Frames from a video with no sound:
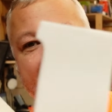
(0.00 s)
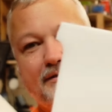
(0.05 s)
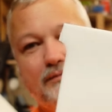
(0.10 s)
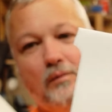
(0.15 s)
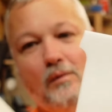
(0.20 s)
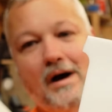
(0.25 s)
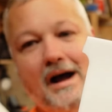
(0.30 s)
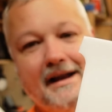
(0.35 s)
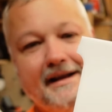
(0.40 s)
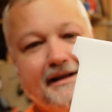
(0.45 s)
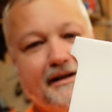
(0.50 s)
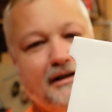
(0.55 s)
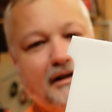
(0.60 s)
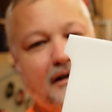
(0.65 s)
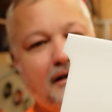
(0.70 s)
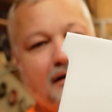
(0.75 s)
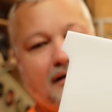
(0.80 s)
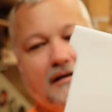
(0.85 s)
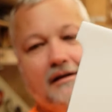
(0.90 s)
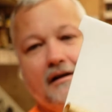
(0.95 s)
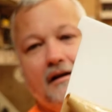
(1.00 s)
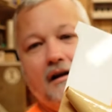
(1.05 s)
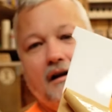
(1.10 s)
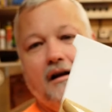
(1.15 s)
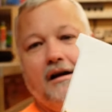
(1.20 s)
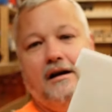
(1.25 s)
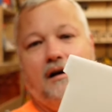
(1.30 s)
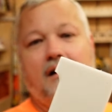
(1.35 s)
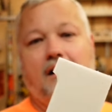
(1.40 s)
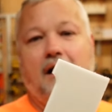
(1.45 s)
It's white in color.
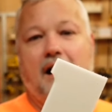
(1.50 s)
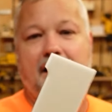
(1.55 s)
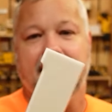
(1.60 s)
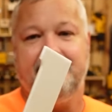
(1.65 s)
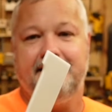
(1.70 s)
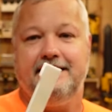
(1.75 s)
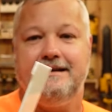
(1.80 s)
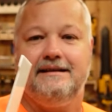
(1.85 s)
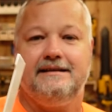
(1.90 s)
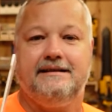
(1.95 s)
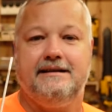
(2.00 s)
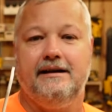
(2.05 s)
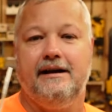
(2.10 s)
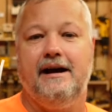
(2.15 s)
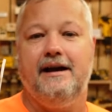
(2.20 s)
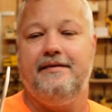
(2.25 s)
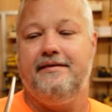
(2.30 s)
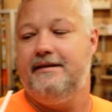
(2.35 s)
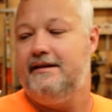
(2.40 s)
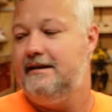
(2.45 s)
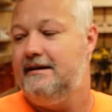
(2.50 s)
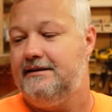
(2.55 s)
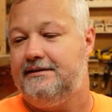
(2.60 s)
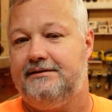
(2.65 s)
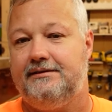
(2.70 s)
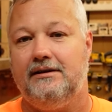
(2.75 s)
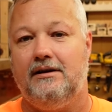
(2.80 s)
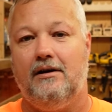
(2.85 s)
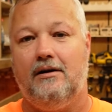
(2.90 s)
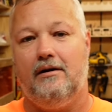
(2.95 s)
Uh, I did cut
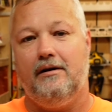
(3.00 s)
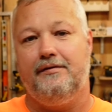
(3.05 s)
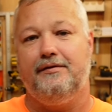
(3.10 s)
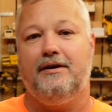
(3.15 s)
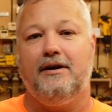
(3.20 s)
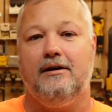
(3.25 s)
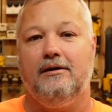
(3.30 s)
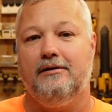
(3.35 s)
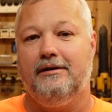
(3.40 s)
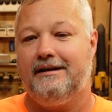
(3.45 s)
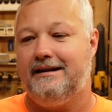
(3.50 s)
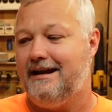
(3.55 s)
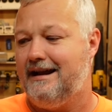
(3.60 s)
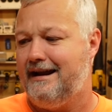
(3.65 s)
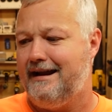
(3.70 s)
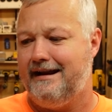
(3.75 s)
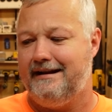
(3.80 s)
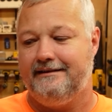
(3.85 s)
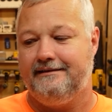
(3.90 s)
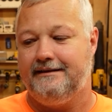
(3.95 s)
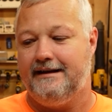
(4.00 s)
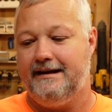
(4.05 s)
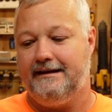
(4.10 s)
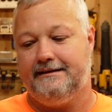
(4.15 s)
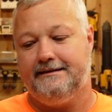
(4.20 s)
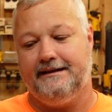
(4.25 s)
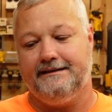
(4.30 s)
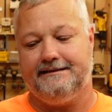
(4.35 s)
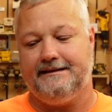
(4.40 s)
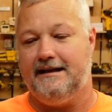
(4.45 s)
this on the Hurricane.
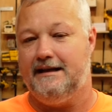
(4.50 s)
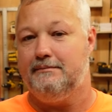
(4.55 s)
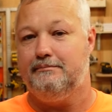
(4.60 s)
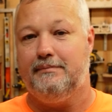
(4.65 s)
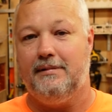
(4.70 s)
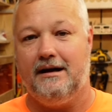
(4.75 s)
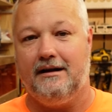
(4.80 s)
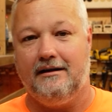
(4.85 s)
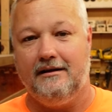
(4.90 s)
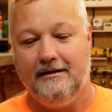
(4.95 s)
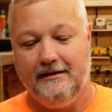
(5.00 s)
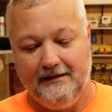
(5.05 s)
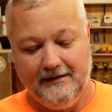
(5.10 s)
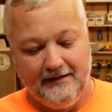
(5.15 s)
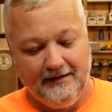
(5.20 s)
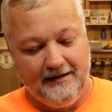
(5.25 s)
It cuts like butter.